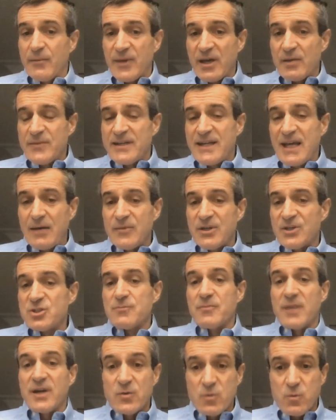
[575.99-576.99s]
They may be
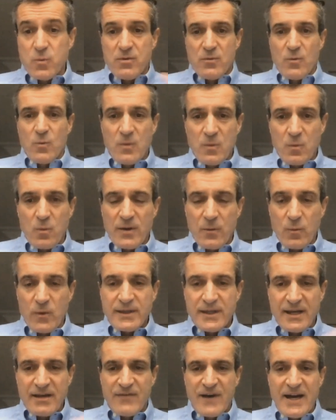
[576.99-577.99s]
damaged, but
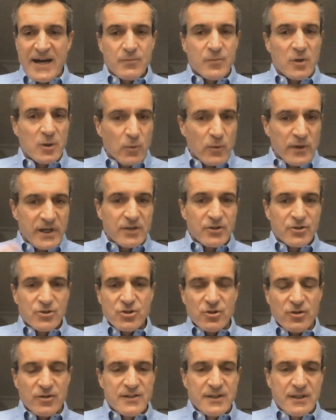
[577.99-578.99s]
when they're viable, we can
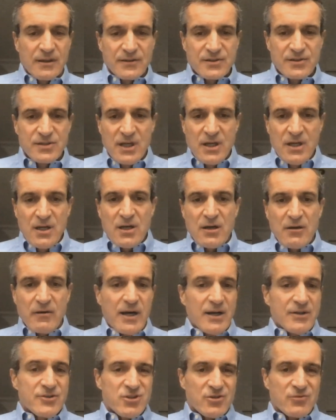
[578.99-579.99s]
turn things around.